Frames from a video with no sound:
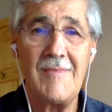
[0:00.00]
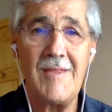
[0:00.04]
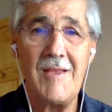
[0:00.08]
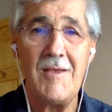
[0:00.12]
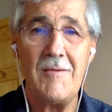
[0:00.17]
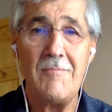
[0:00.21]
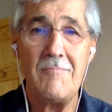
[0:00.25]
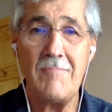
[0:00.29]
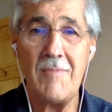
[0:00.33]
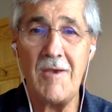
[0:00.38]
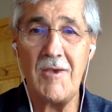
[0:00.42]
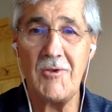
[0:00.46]

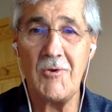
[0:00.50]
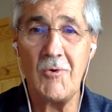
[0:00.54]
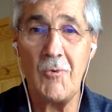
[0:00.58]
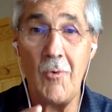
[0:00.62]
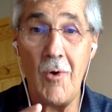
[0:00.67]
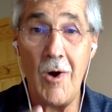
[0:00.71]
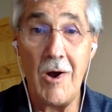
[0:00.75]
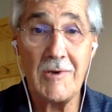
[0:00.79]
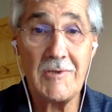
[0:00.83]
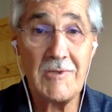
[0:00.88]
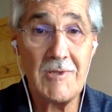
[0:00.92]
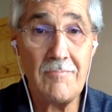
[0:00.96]
May you
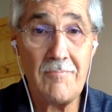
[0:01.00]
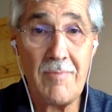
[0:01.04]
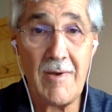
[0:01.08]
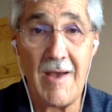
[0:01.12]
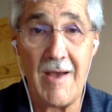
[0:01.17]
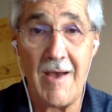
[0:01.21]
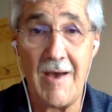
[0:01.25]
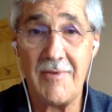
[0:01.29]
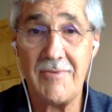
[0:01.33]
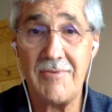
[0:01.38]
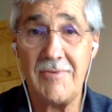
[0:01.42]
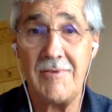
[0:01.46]
walk the path
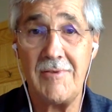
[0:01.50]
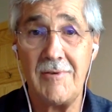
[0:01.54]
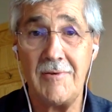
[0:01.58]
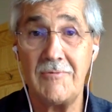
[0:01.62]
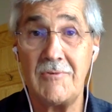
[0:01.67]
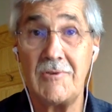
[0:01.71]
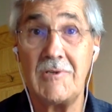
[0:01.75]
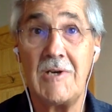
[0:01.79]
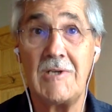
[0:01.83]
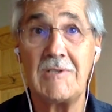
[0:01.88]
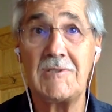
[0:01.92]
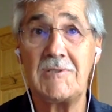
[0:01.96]
of
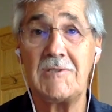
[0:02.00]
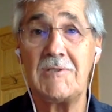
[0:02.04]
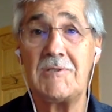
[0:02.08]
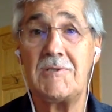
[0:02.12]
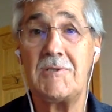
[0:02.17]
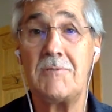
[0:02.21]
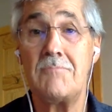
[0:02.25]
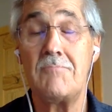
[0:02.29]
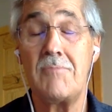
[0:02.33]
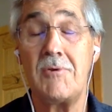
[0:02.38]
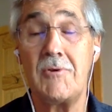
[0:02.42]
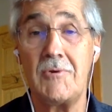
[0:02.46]
justice and
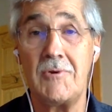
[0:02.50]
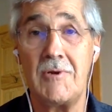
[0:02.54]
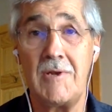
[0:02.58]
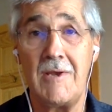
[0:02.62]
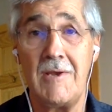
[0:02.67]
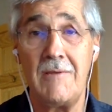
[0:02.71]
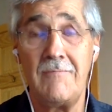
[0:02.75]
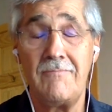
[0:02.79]
beauty.